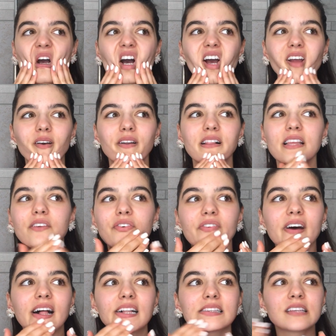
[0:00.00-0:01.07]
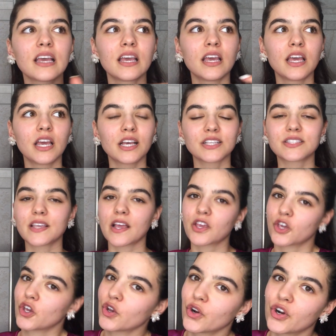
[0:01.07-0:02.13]
I really felt
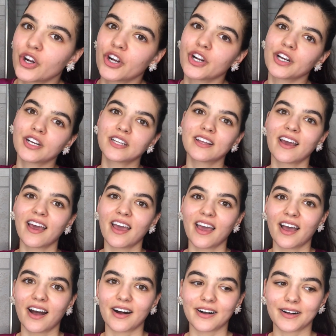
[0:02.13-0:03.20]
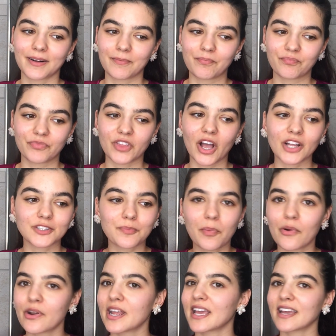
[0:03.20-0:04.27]
secured, not
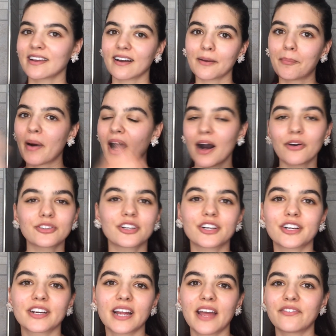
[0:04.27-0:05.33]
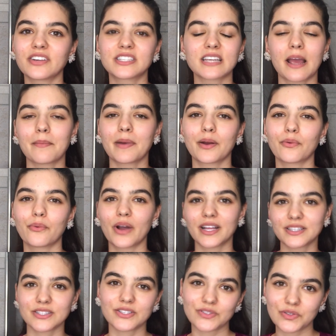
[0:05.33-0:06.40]
putting a powder every time I
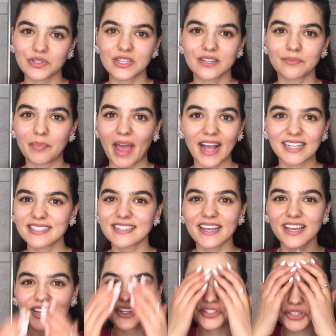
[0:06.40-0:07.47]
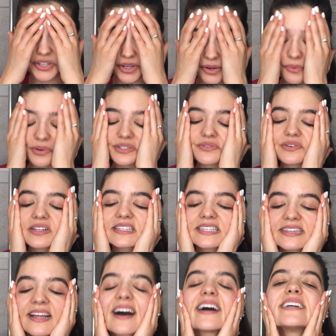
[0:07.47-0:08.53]
went to the backstage, and it was really
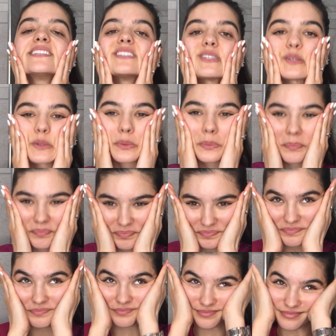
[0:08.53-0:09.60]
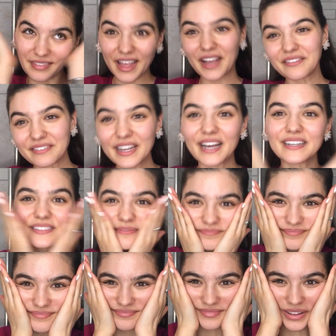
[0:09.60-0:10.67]
nice to have that
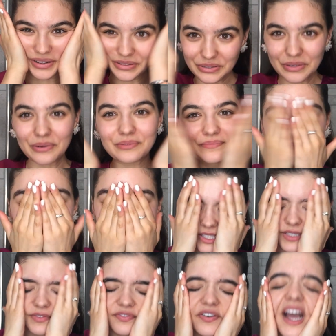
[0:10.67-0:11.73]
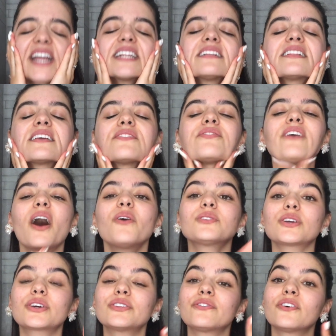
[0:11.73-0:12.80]
also. To finally
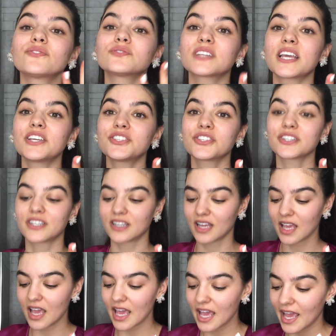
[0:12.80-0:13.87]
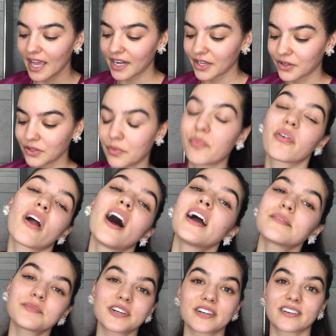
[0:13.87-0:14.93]
found a good foundation and a good
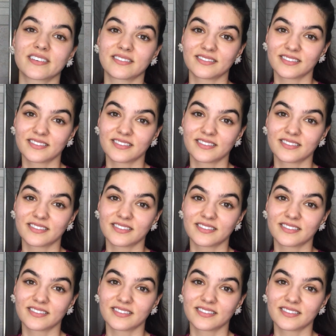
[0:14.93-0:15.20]
primer.